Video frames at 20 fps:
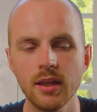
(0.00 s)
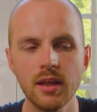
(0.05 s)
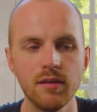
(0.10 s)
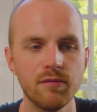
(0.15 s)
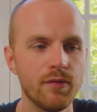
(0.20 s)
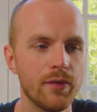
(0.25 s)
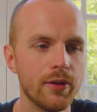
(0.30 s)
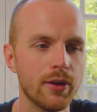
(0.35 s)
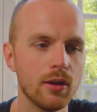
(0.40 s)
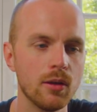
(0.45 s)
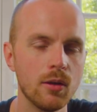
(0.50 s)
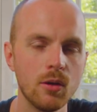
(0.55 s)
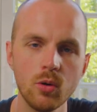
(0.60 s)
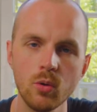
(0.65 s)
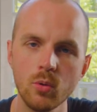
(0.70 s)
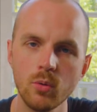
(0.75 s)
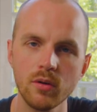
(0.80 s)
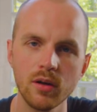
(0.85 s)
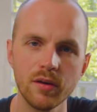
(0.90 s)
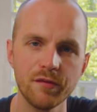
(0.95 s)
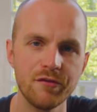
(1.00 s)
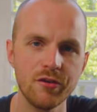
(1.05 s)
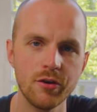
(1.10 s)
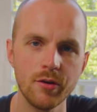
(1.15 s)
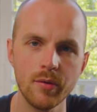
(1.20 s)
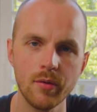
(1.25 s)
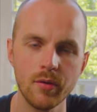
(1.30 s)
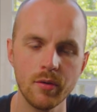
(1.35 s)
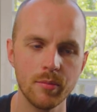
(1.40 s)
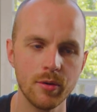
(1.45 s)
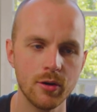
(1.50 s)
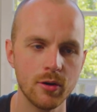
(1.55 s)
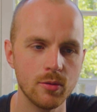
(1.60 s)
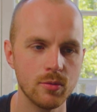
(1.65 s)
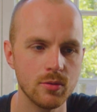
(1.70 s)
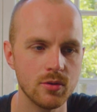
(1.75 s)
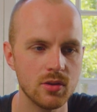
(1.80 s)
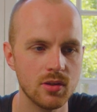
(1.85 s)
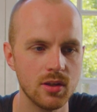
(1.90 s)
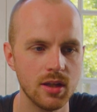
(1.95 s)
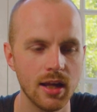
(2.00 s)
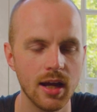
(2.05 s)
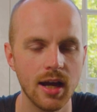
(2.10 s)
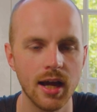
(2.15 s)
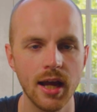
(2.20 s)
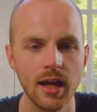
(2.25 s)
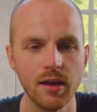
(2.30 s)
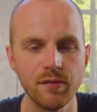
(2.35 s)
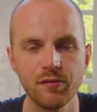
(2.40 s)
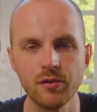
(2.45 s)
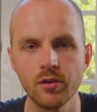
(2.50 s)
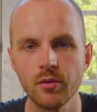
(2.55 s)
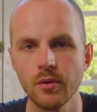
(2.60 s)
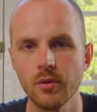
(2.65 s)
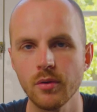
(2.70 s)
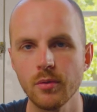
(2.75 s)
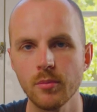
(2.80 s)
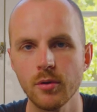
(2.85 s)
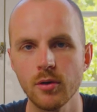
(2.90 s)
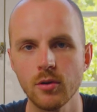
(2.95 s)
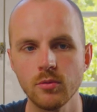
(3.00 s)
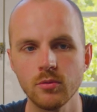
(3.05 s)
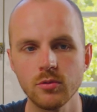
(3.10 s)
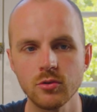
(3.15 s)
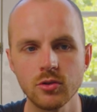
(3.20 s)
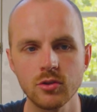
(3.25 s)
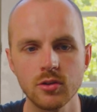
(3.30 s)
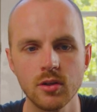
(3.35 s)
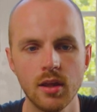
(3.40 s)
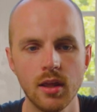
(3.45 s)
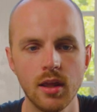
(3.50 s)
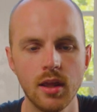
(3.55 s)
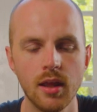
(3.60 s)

Even the low furry Ramones, the high furry Ramones,